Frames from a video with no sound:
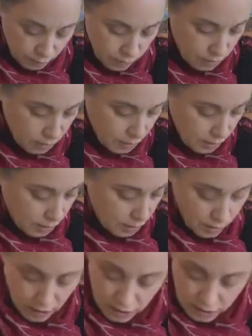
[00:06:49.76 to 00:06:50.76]
Put
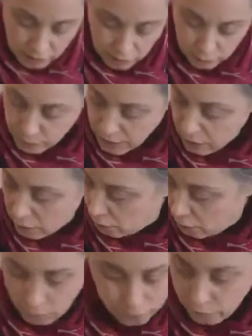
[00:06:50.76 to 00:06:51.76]
a little bit
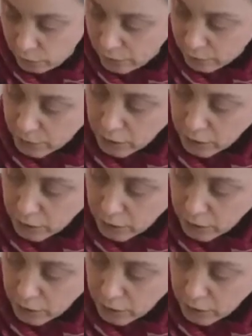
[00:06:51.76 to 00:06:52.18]
of, where's my